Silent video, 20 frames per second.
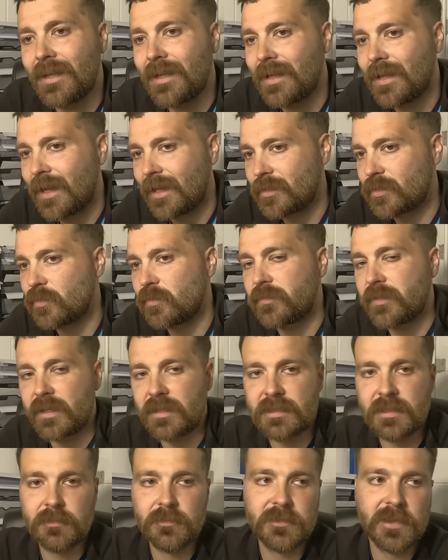I do think
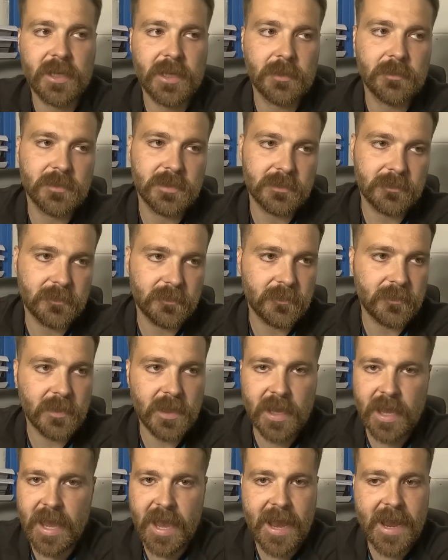sometimes
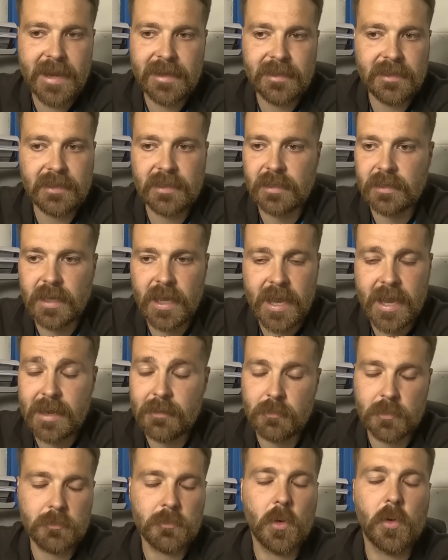
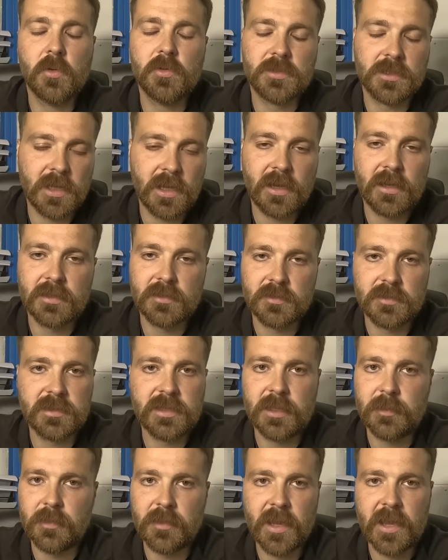most cars with
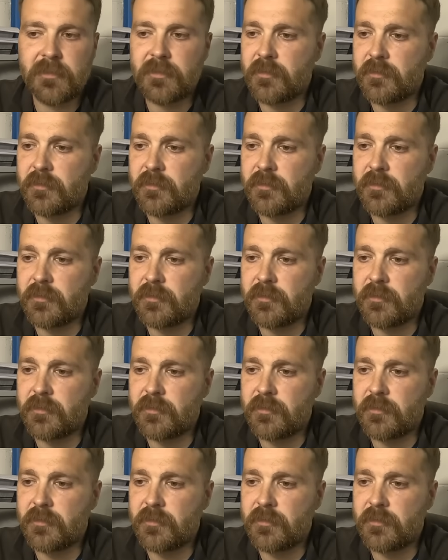DPF,